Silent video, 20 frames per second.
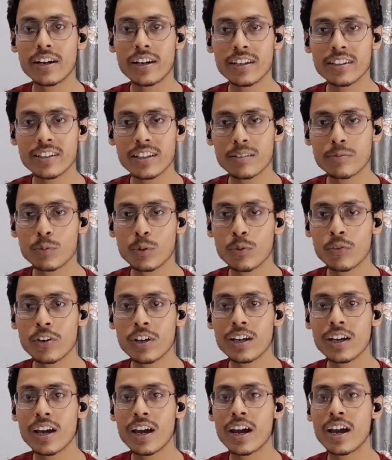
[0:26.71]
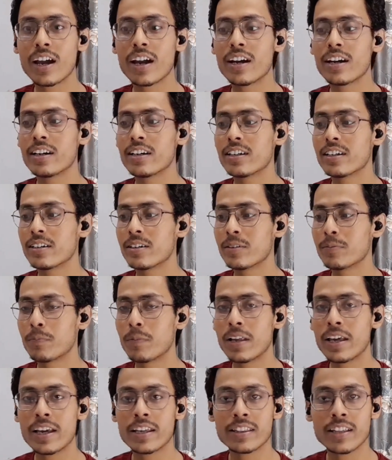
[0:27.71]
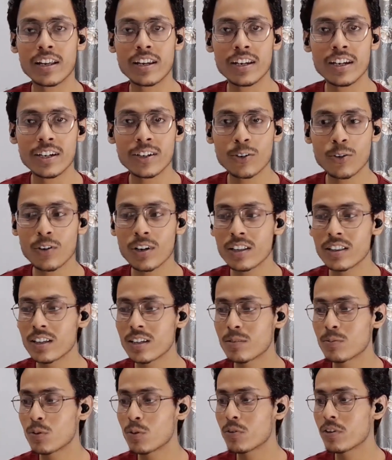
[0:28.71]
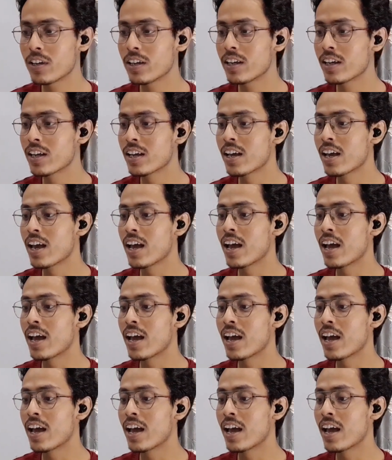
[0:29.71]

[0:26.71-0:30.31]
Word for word: writing this movie and uh, playing the lead role in this movie